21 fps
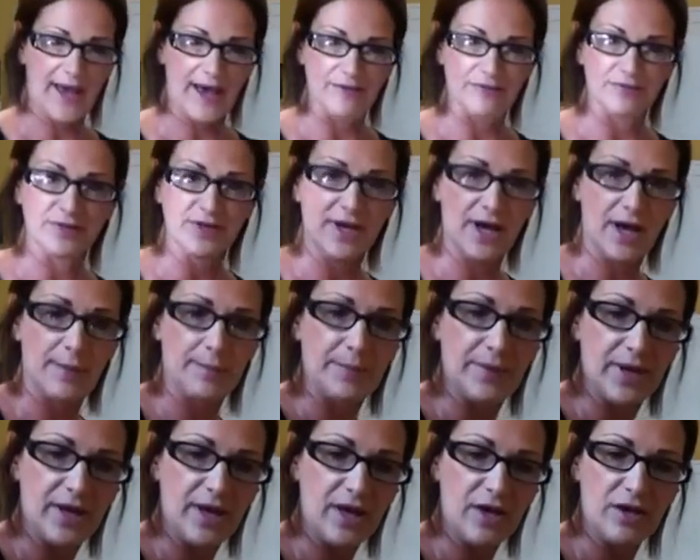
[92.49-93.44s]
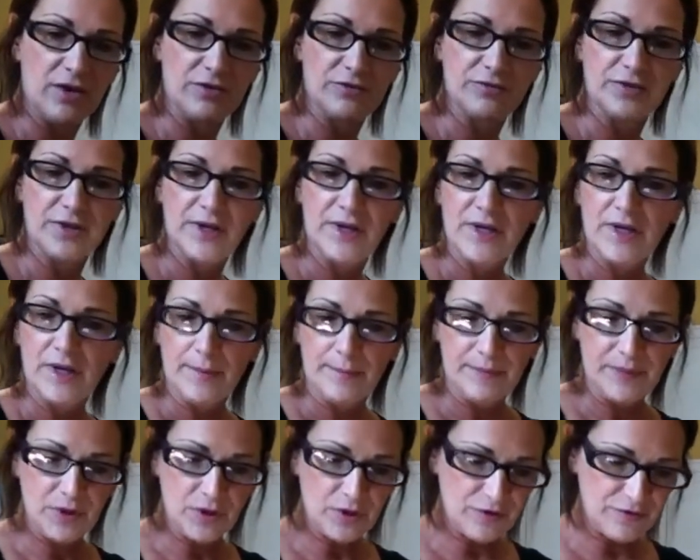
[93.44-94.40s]
half a cup of
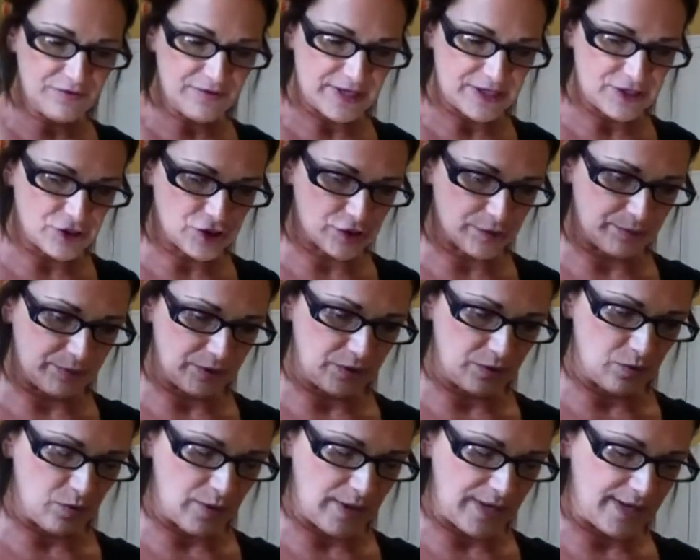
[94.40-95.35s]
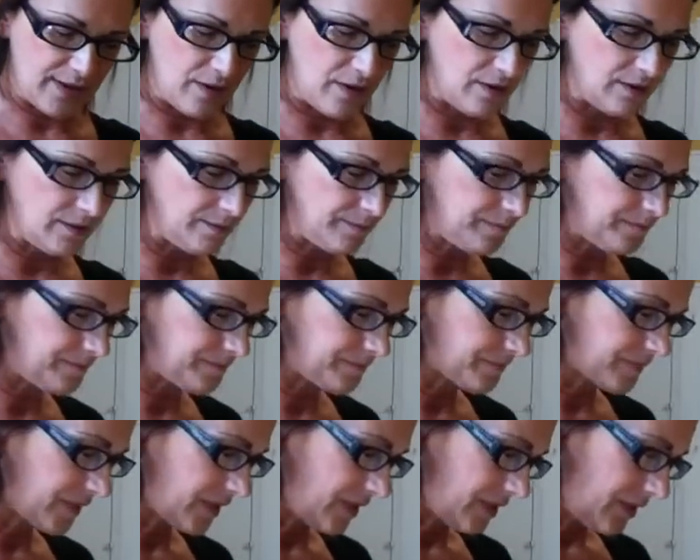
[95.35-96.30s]
pure vegetable oil,
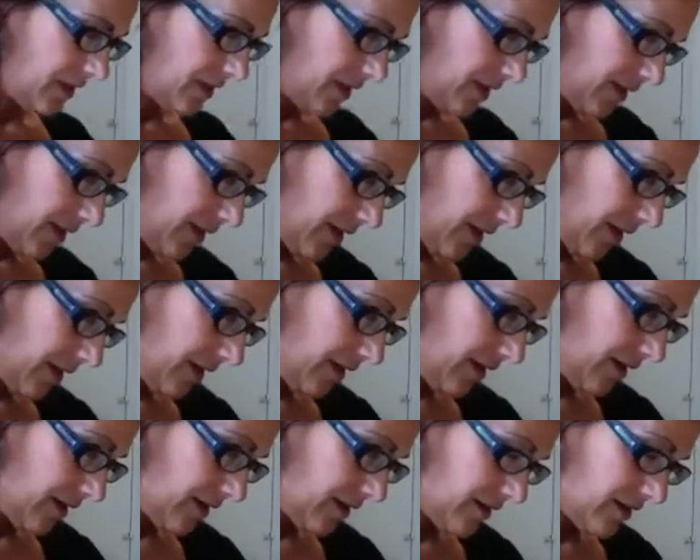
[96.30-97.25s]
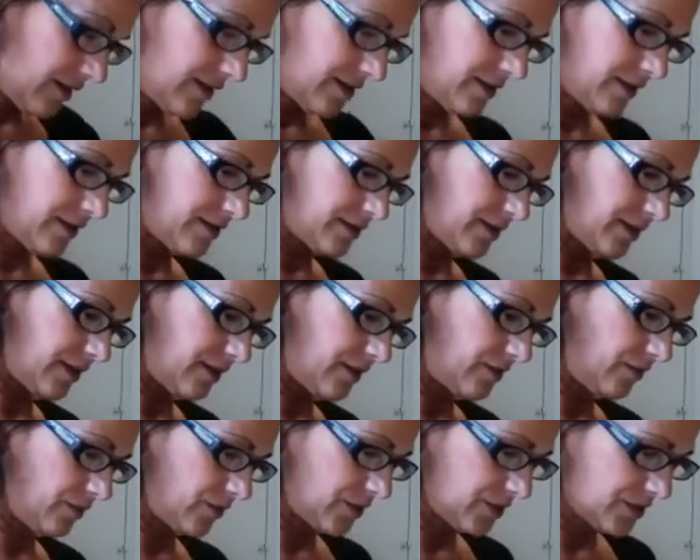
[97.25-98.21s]
and
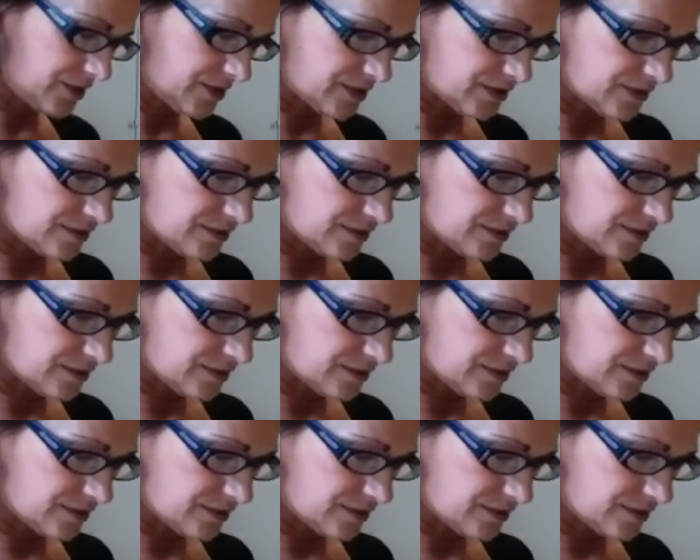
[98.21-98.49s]
we're